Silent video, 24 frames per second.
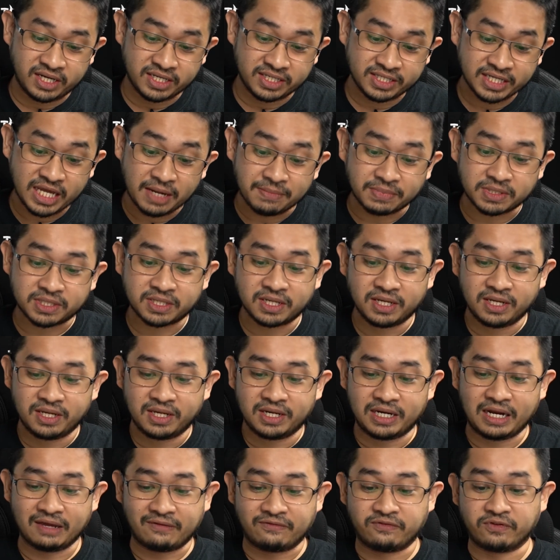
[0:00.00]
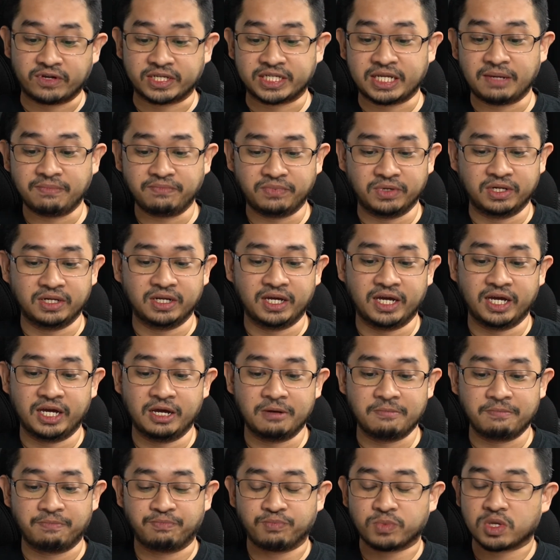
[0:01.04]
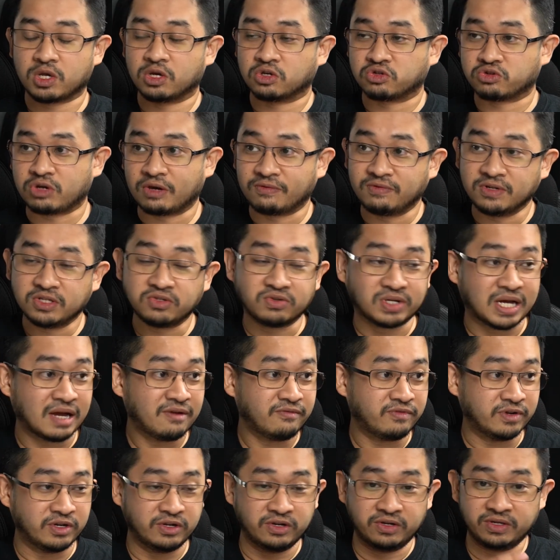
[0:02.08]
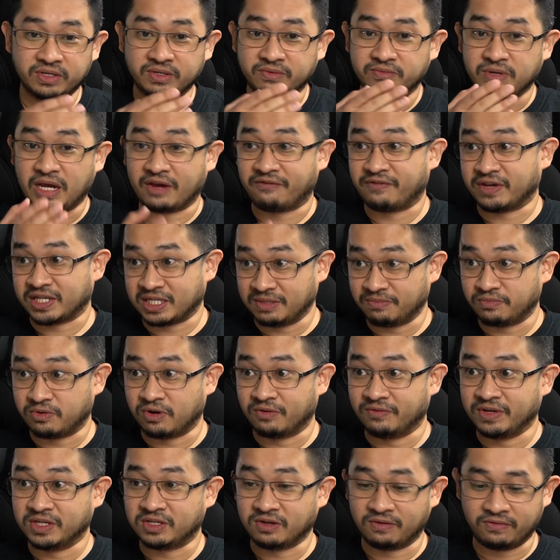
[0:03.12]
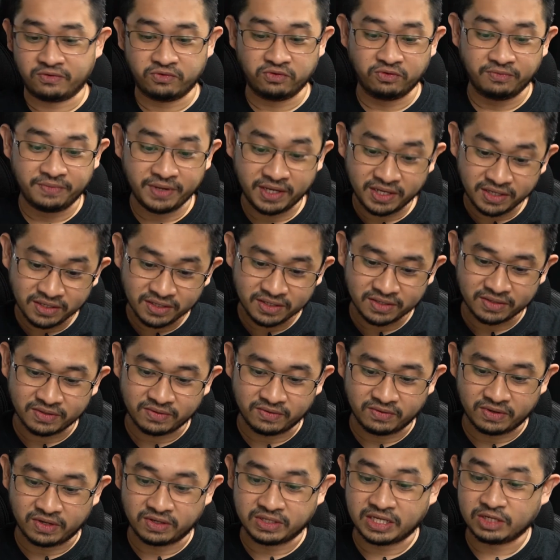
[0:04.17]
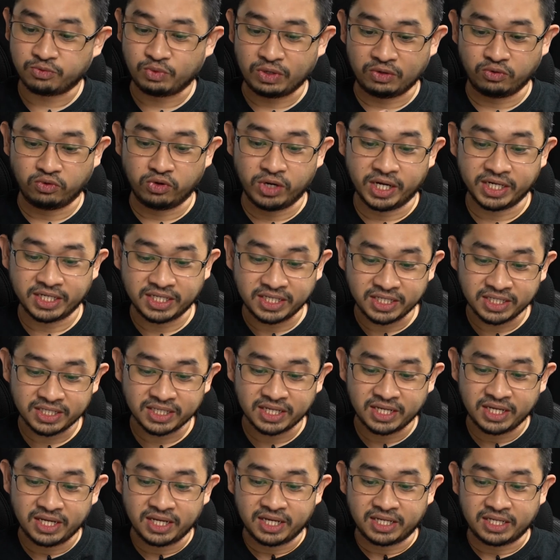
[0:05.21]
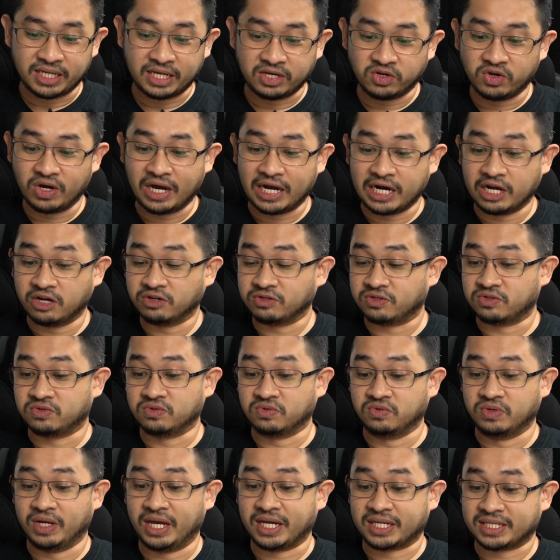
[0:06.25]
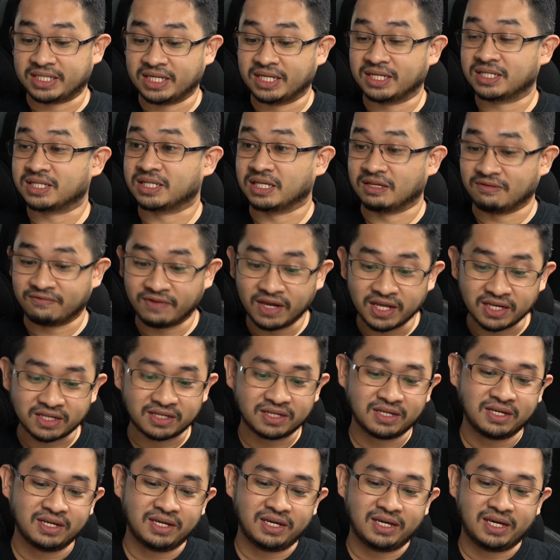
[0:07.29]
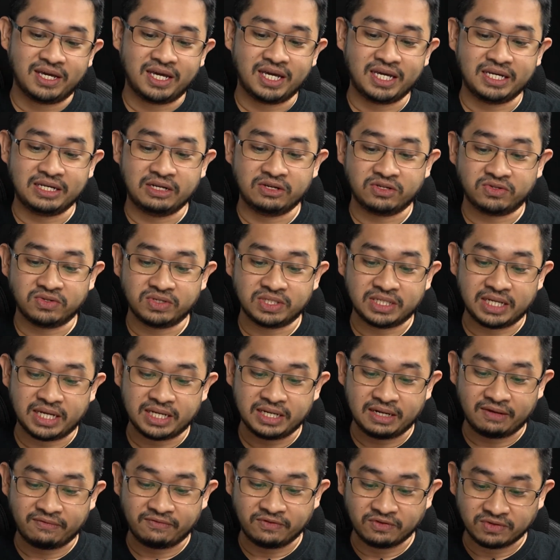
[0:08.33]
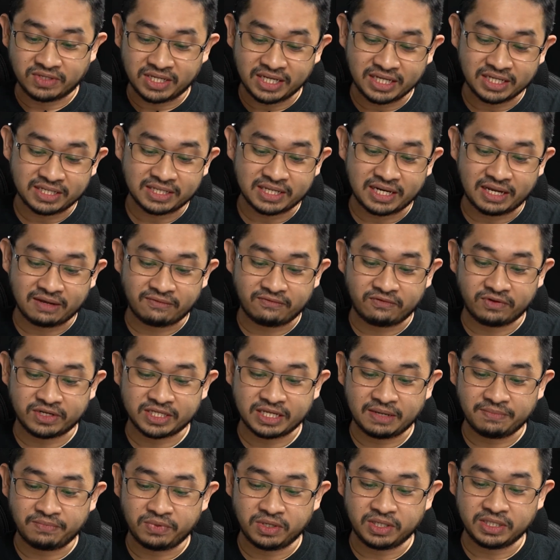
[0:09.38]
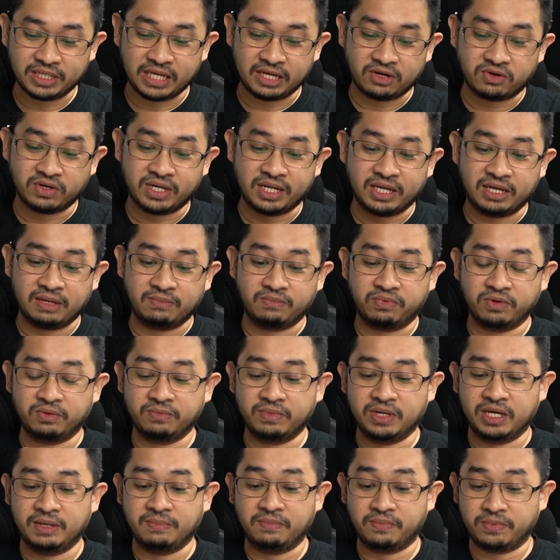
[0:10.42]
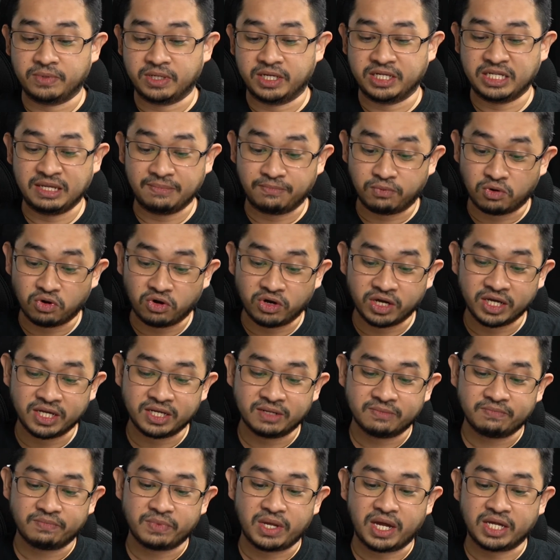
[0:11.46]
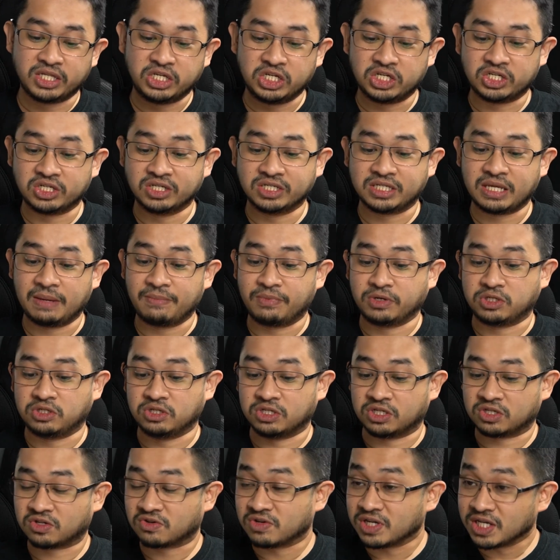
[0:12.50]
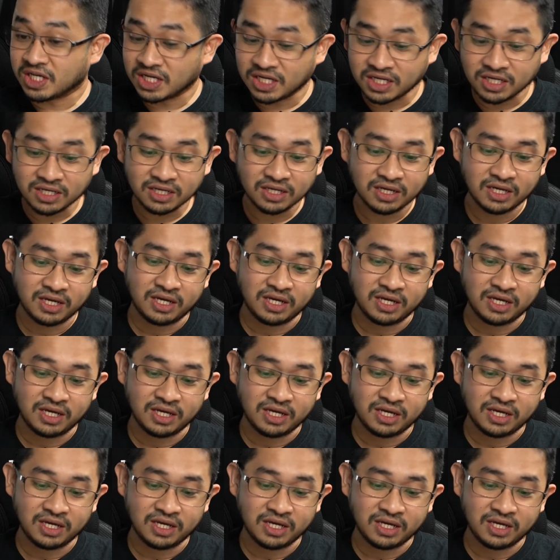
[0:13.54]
steps. Like for example, travelers who come from the affected province of Hubei, that's where Wuhan is, they are not allowed to access the event. And they also done a few things, like for example, they're going to deploy additional temperature screening.